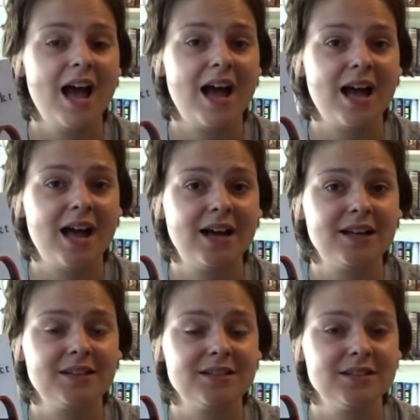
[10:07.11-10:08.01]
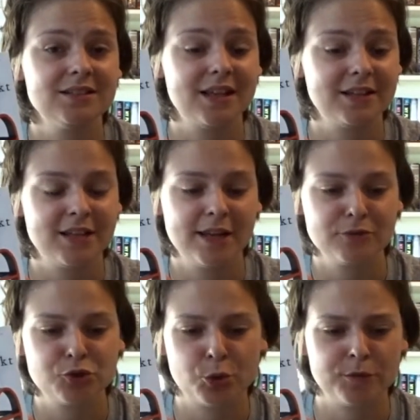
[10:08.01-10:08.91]
and then they
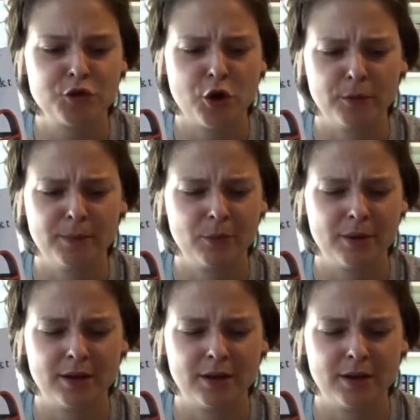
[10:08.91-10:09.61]
sort of talk about when